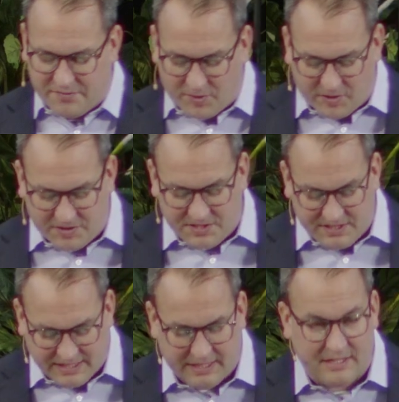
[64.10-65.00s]
of our
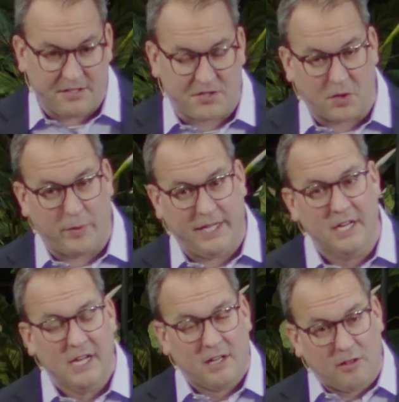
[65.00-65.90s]
sin, and so we
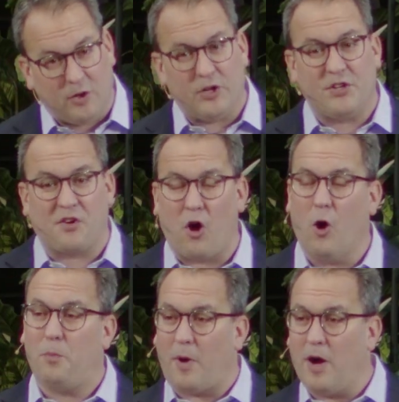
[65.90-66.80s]
learn to
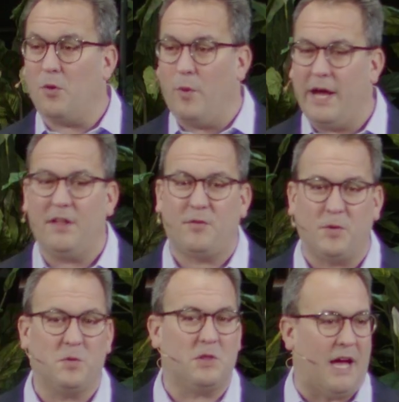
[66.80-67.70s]
cope our way
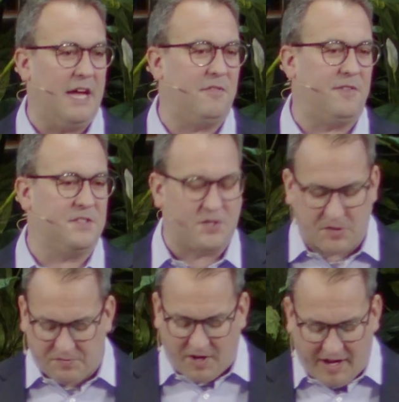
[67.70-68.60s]
through life and
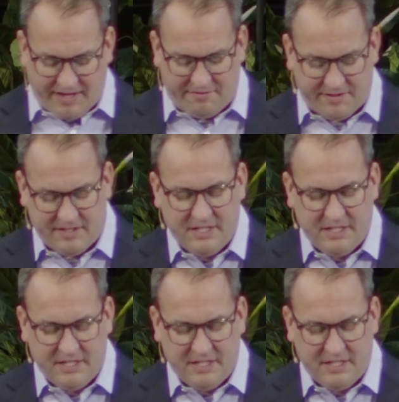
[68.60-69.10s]
survive.